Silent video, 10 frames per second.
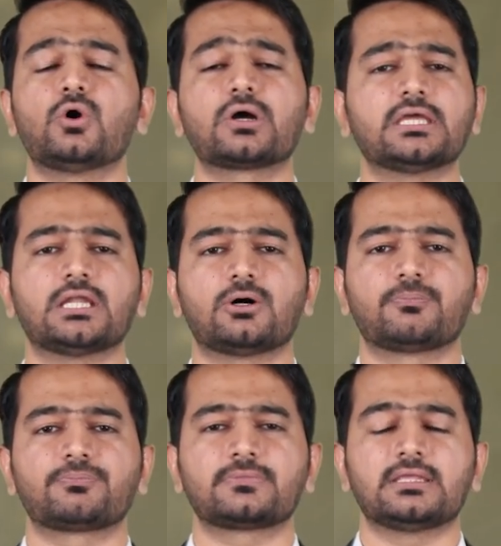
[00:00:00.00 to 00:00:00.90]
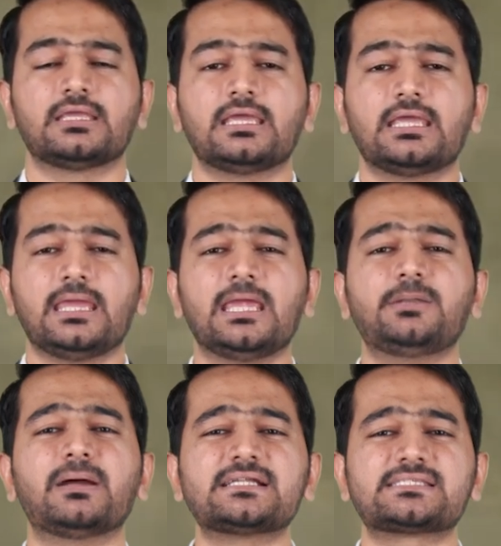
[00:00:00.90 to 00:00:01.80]
Okay, now,
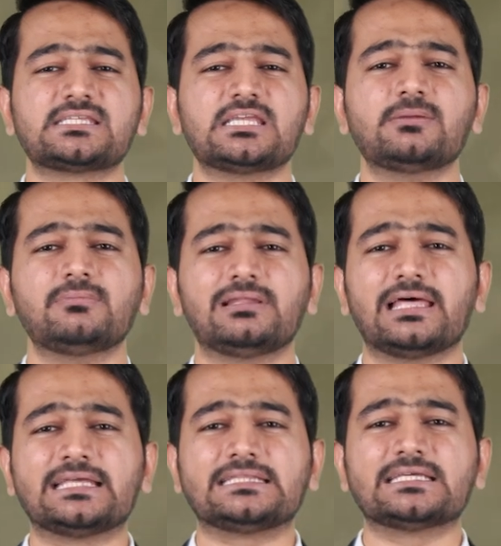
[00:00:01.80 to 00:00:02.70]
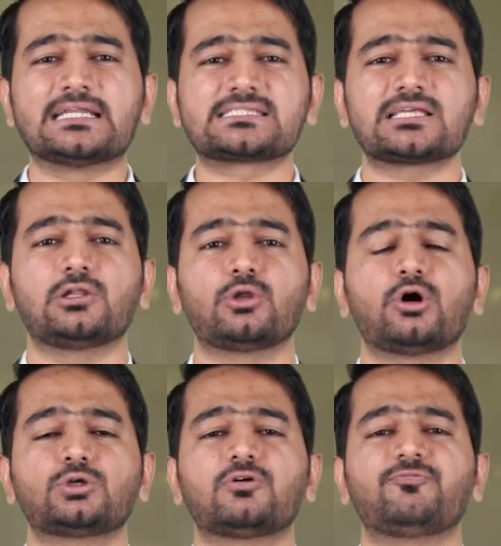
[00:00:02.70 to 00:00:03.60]
it might seem like there is a
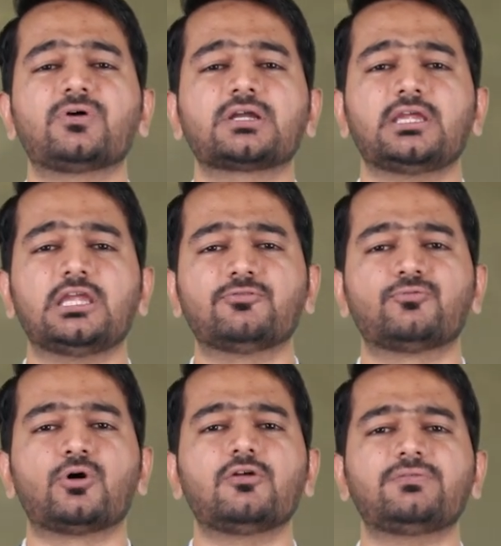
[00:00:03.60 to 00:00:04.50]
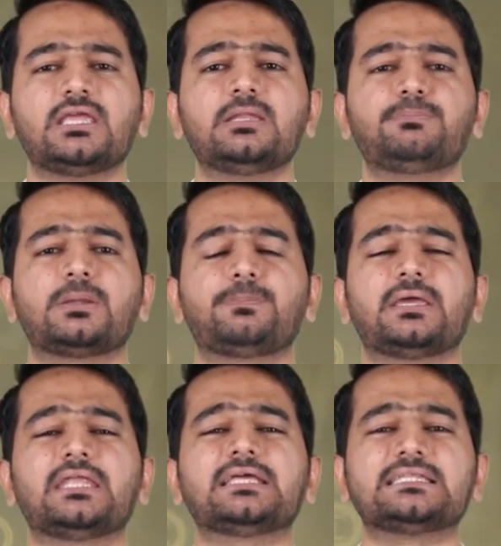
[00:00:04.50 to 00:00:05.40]
lot of work involved in
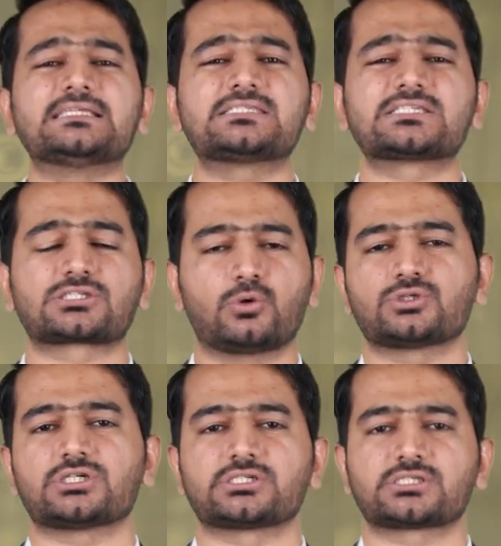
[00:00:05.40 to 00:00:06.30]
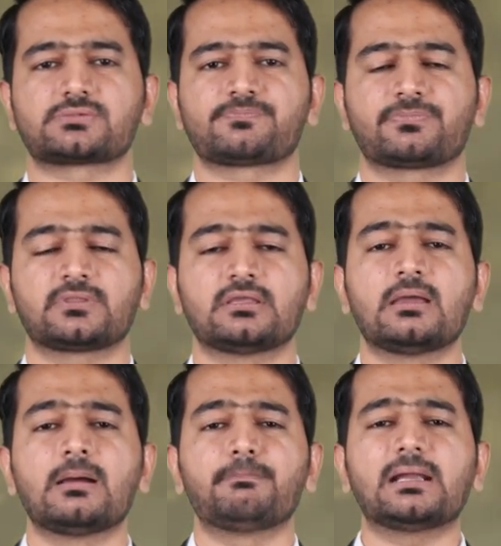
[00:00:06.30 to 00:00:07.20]
preparing these disclosures,
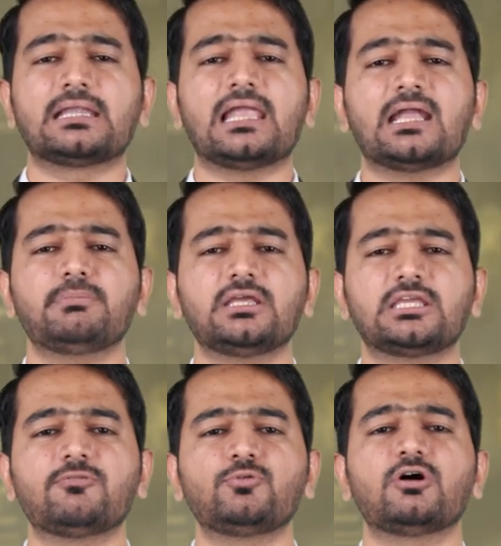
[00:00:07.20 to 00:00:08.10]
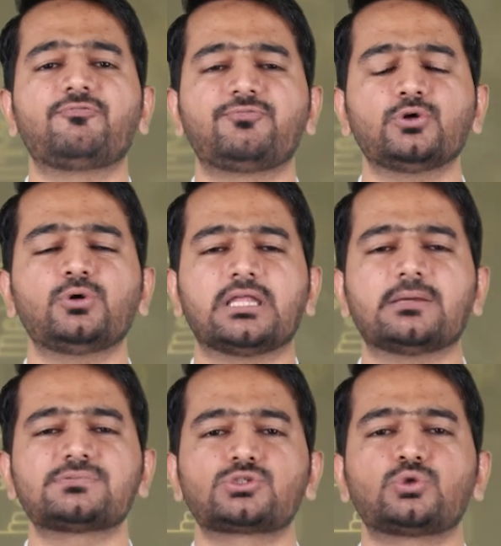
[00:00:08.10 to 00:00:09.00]
but let me give you a few
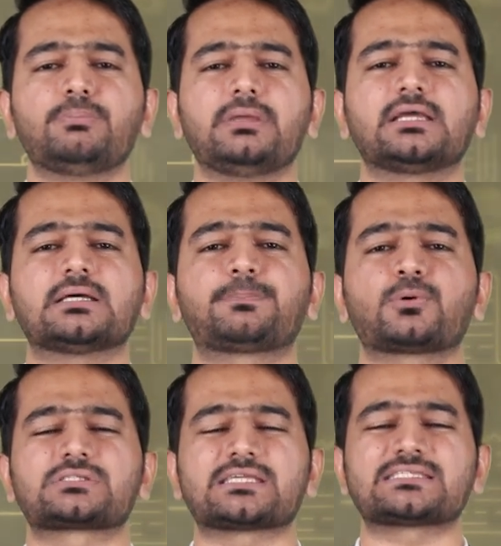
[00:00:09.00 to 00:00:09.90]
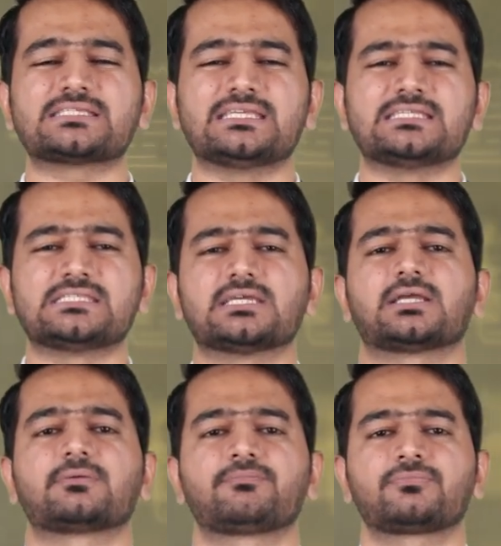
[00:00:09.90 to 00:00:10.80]
tips to make the process easier.